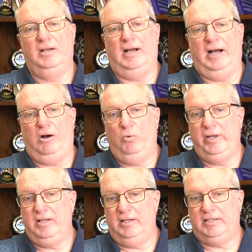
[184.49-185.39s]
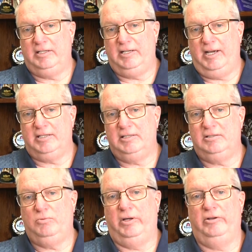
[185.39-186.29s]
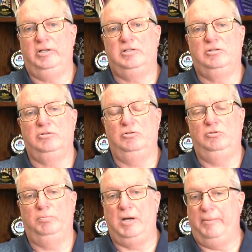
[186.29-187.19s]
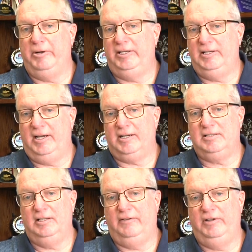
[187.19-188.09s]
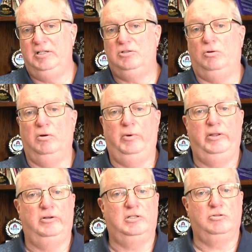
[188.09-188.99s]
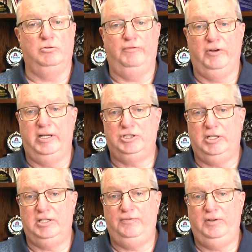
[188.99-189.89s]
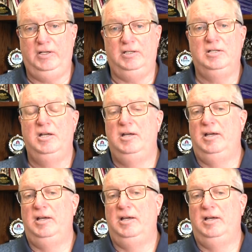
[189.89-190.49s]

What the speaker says: how we collect the taxes, whether it's through property tax levies or whether it's through franchise fees,